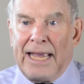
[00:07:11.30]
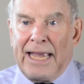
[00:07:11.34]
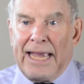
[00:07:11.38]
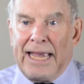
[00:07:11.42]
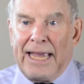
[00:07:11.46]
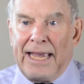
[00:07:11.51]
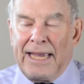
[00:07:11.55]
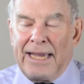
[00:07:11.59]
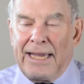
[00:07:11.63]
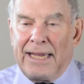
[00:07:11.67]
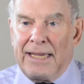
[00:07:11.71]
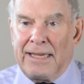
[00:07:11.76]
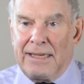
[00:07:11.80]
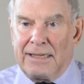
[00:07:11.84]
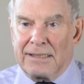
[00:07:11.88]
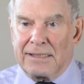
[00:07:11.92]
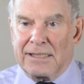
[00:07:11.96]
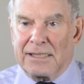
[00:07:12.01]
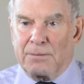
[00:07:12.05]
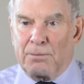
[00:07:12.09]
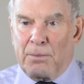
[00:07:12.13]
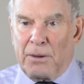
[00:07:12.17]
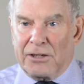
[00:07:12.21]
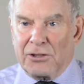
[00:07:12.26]
a
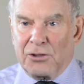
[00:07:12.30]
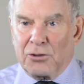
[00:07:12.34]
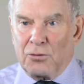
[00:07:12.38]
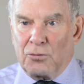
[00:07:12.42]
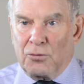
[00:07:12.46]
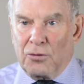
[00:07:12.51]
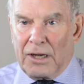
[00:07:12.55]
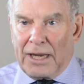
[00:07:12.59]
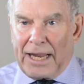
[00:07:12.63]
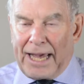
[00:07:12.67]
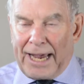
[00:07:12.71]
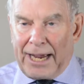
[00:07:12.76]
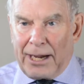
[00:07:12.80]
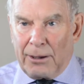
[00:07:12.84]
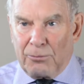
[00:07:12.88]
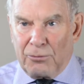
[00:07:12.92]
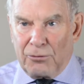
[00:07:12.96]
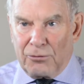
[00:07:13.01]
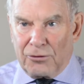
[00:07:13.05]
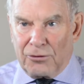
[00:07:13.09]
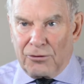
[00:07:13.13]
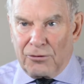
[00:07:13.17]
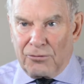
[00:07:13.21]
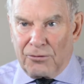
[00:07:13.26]
special
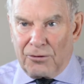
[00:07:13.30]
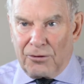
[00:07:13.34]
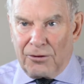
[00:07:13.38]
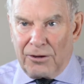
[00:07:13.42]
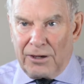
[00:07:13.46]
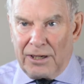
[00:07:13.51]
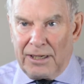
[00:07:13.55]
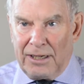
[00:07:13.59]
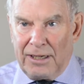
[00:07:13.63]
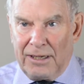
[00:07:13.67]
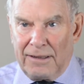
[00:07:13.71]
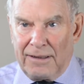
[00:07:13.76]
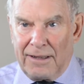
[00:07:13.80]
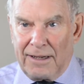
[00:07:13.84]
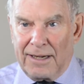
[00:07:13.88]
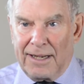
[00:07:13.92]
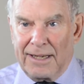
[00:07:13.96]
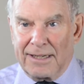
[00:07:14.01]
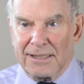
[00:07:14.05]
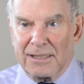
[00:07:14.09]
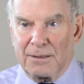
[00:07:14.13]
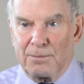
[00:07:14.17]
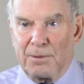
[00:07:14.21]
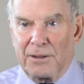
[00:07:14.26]
laboratory that
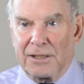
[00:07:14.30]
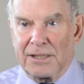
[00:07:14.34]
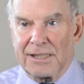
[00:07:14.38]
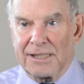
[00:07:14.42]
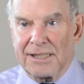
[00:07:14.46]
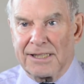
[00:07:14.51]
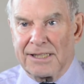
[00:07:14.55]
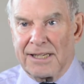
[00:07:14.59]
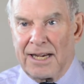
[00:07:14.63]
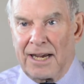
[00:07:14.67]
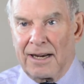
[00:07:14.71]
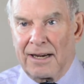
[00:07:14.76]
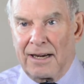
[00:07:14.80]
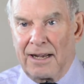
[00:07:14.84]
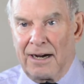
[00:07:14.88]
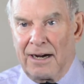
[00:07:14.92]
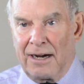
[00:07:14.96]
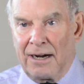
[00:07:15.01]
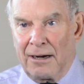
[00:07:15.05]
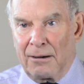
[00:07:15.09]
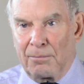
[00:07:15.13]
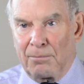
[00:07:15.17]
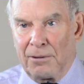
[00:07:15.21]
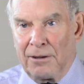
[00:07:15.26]
has been set
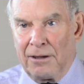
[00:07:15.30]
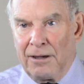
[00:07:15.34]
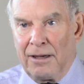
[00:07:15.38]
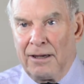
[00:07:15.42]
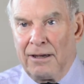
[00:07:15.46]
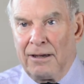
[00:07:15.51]
up